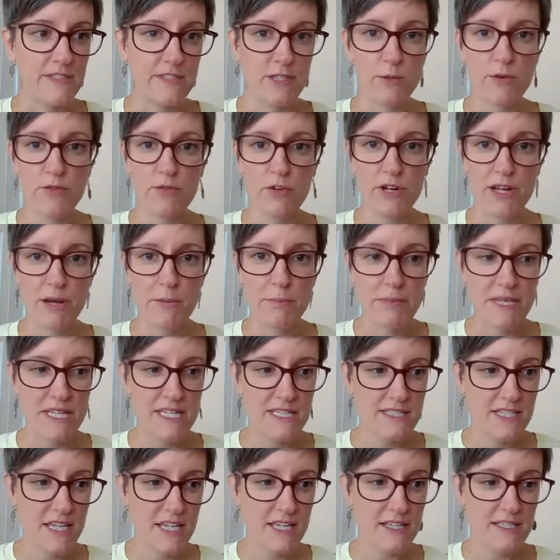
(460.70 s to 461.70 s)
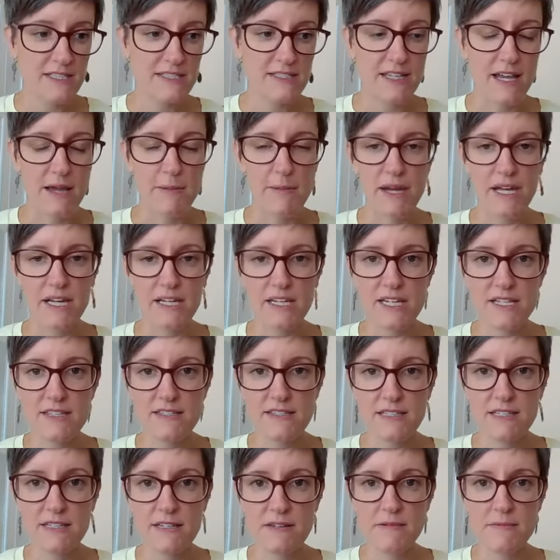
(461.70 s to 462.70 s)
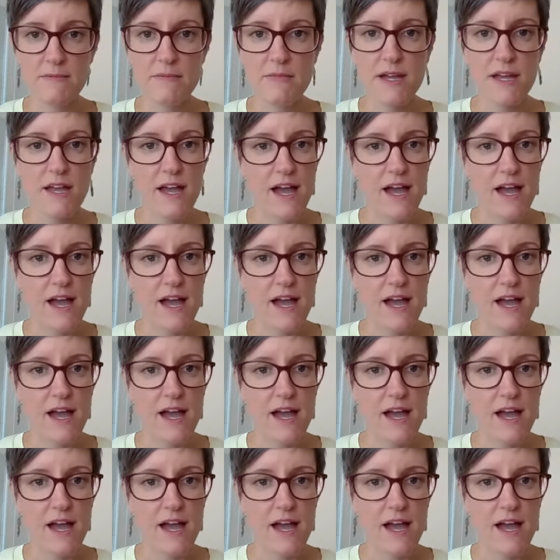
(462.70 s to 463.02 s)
So we've got our B6, our magnesium,